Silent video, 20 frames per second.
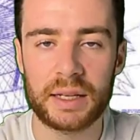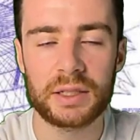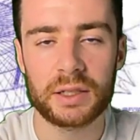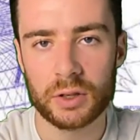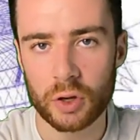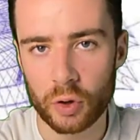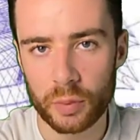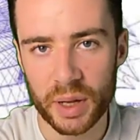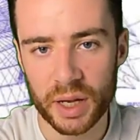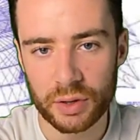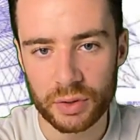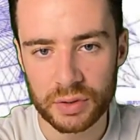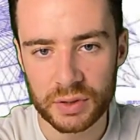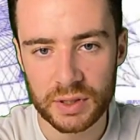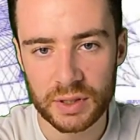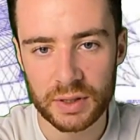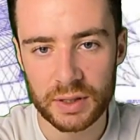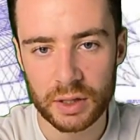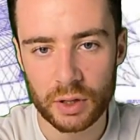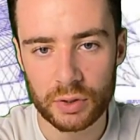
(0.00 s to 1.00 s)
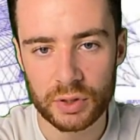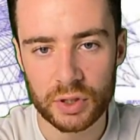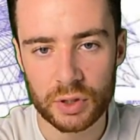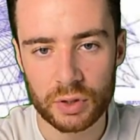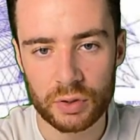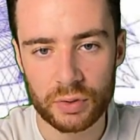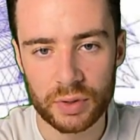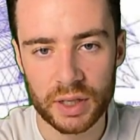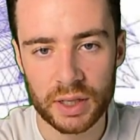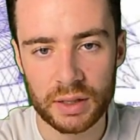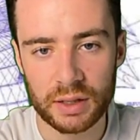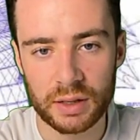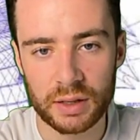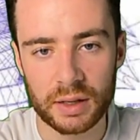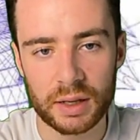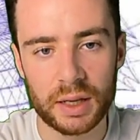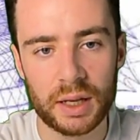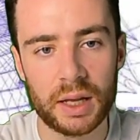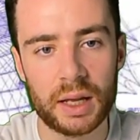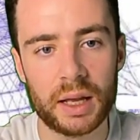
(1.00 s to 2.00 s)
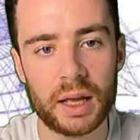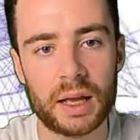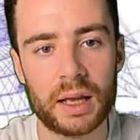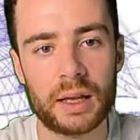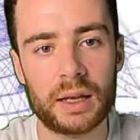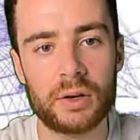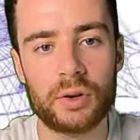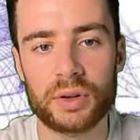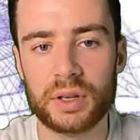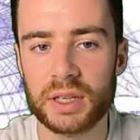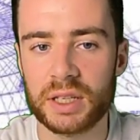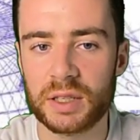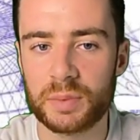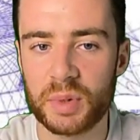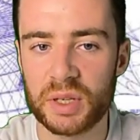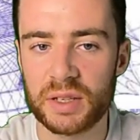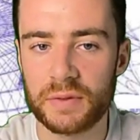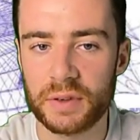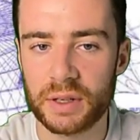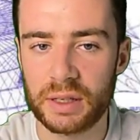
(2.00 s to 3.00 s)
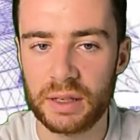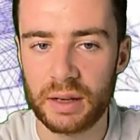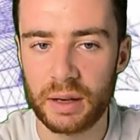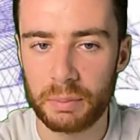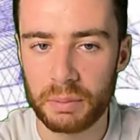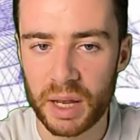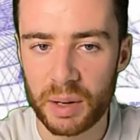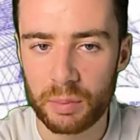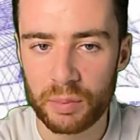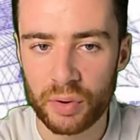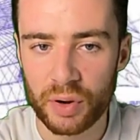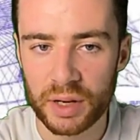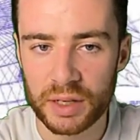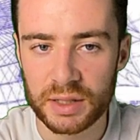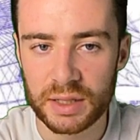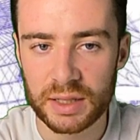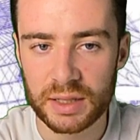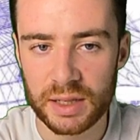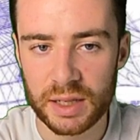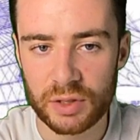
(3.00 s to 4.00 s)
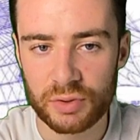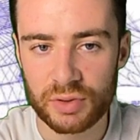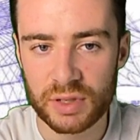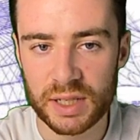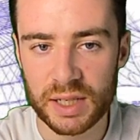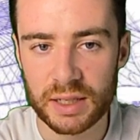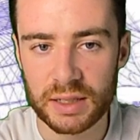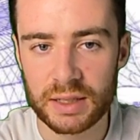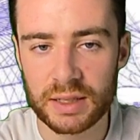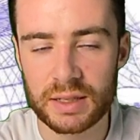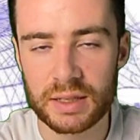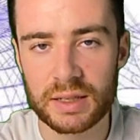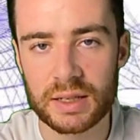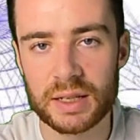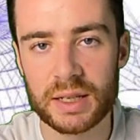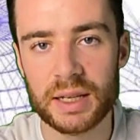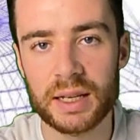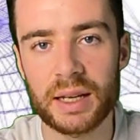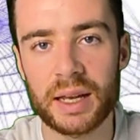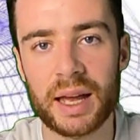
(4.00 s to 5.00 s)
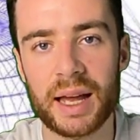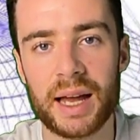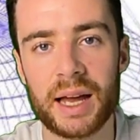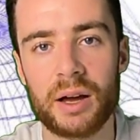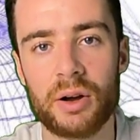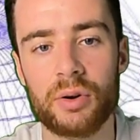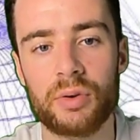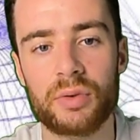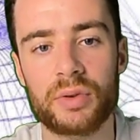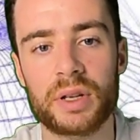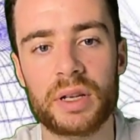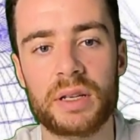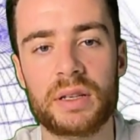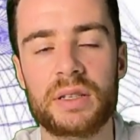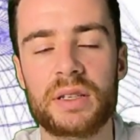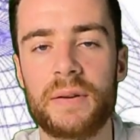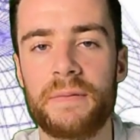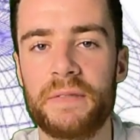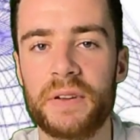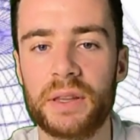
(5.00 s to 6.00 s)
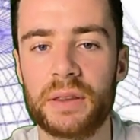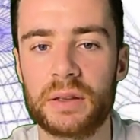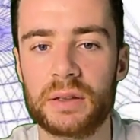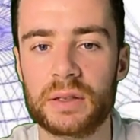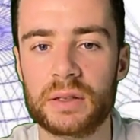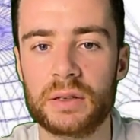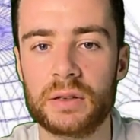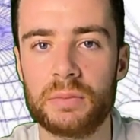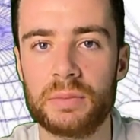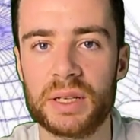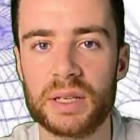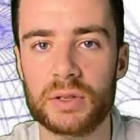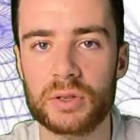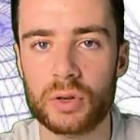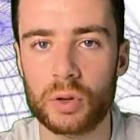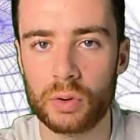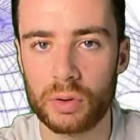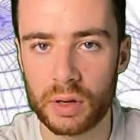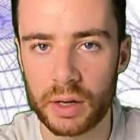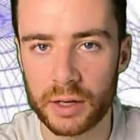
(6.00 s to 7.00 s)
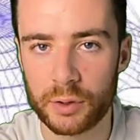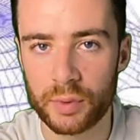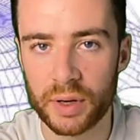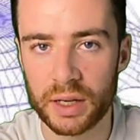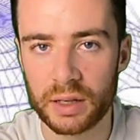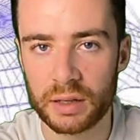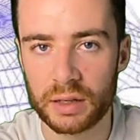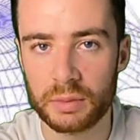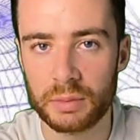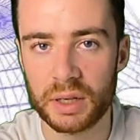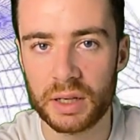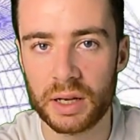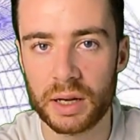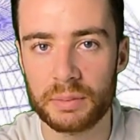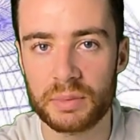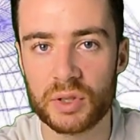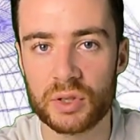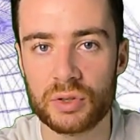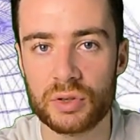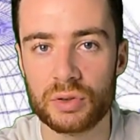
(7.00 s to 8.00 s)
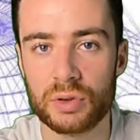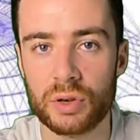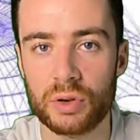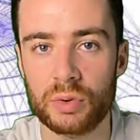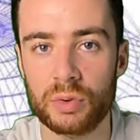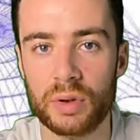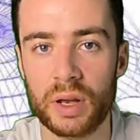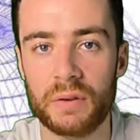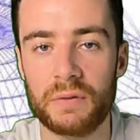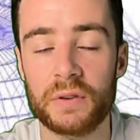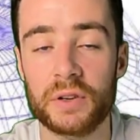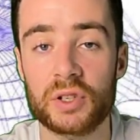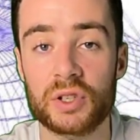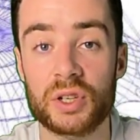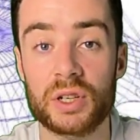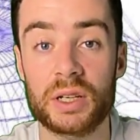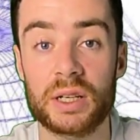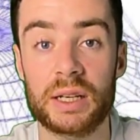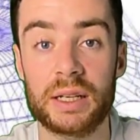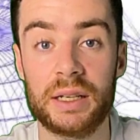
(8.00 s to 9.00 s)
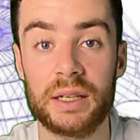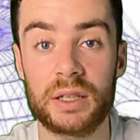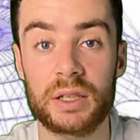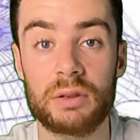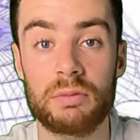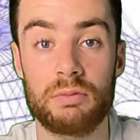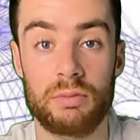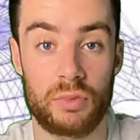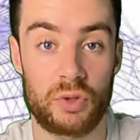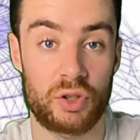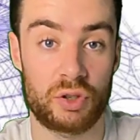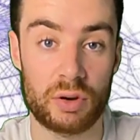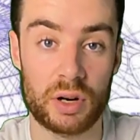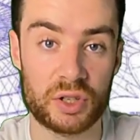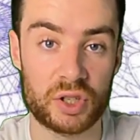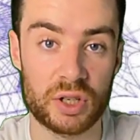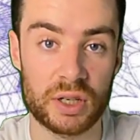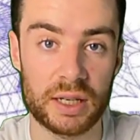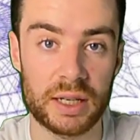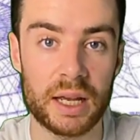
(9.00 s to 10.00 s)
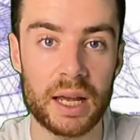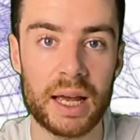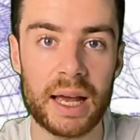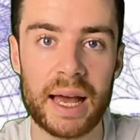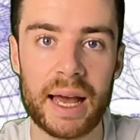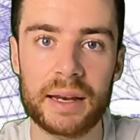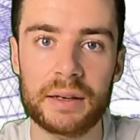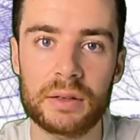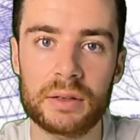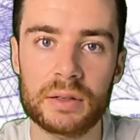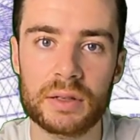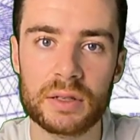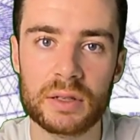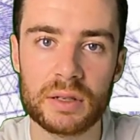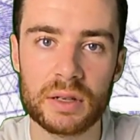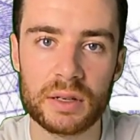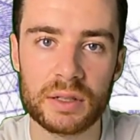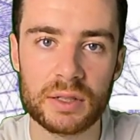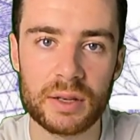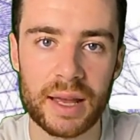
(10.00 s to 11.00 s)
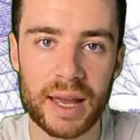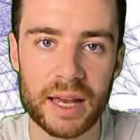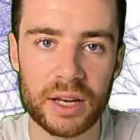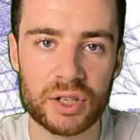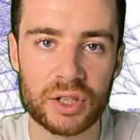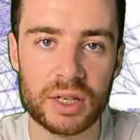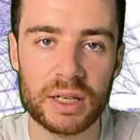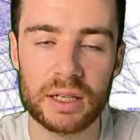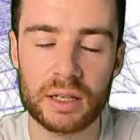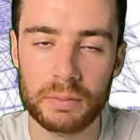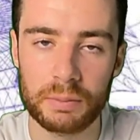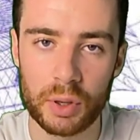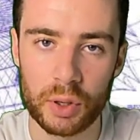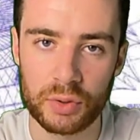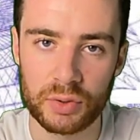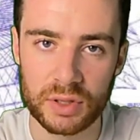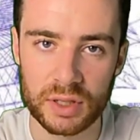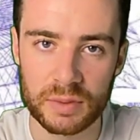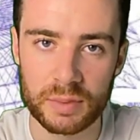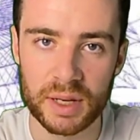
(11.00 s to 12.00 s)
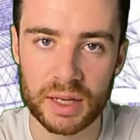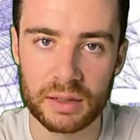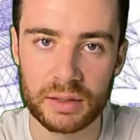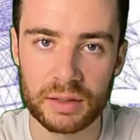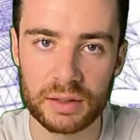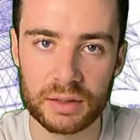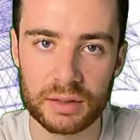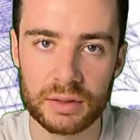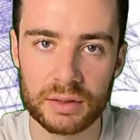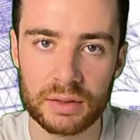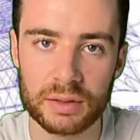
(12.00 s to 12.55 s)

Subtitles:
And to go back onto the O2 arena, looking specifically at membranes, it's interesting to see how something that could be so lightweight can become so efficiently structurally and can start to actually compose a space.